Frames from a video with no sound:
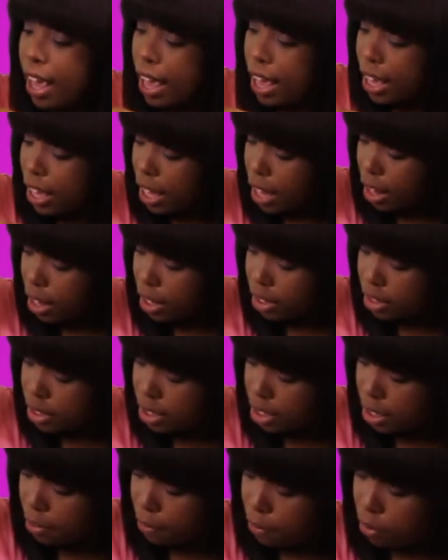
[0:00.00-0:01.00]
and
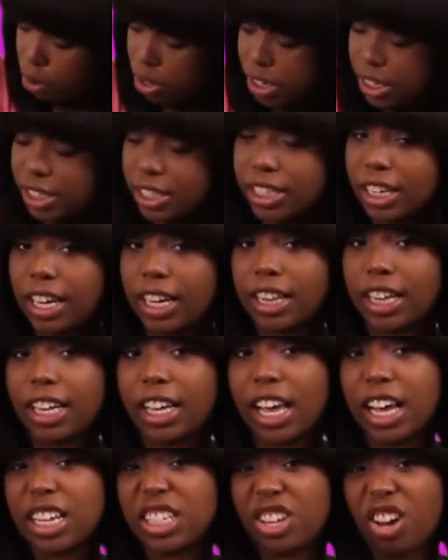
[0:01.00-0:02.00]
to four C, the
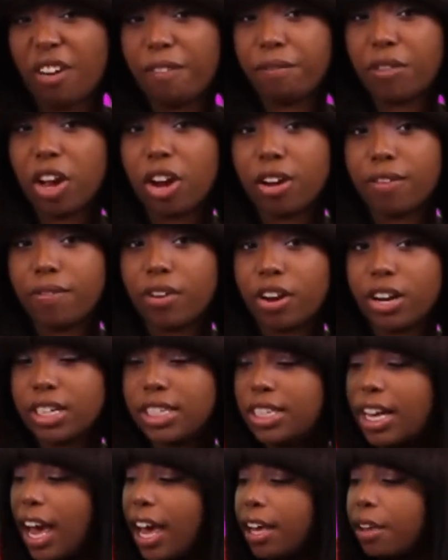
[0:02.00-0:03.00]
kinks are very, very
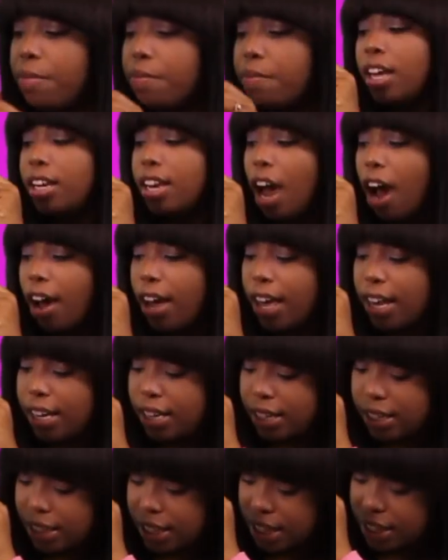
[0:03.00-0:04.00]
tight. Now at
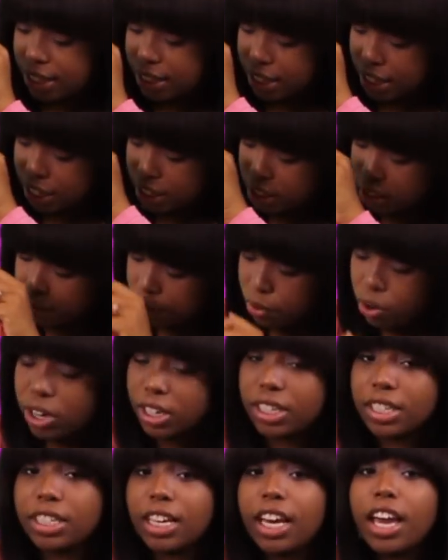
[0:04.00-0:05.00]
a distance,
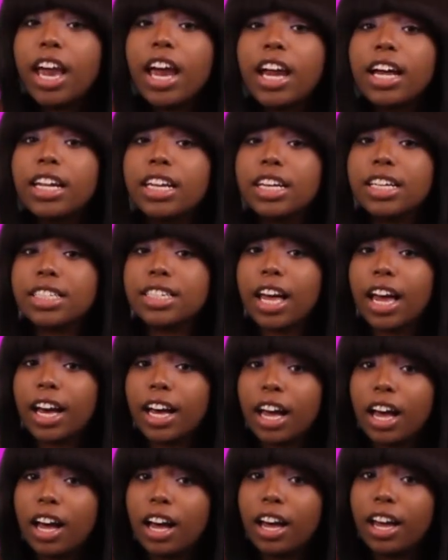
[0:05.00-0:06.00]
for C hair looks like
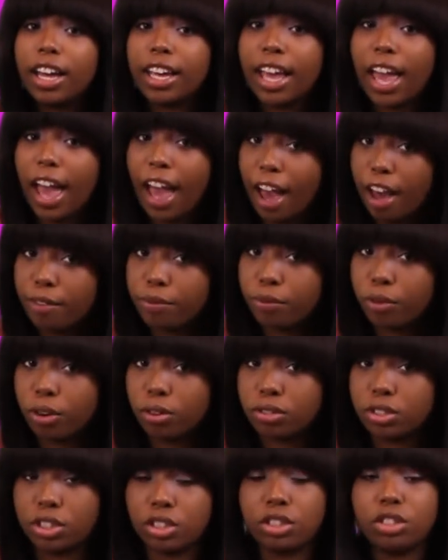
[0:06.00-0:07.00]
a
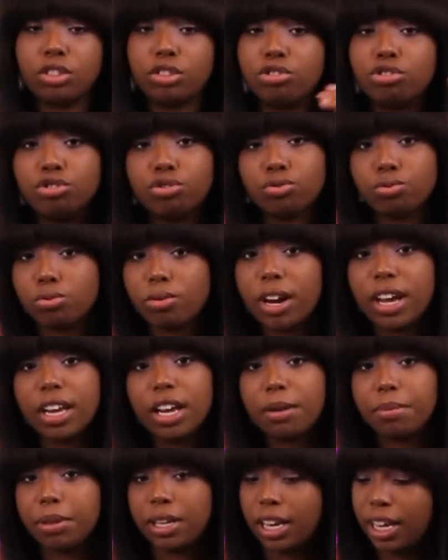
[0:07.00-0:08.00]
afro, just a straight
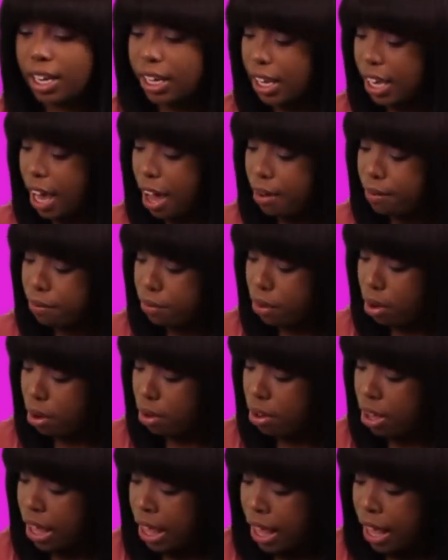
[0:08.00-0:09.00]
up kinky
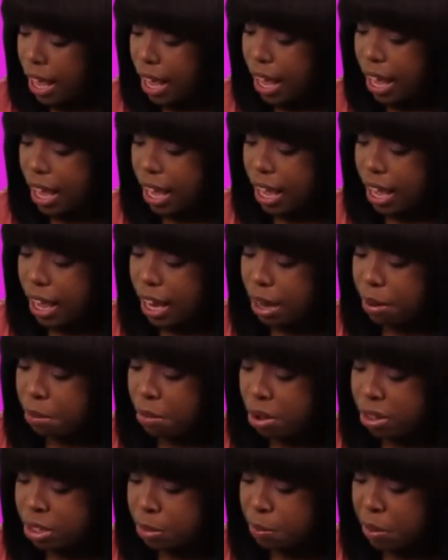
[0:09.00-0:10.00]
afro. And
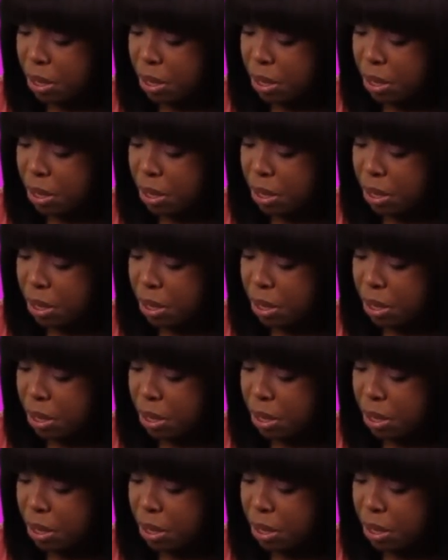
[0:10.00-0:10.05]
most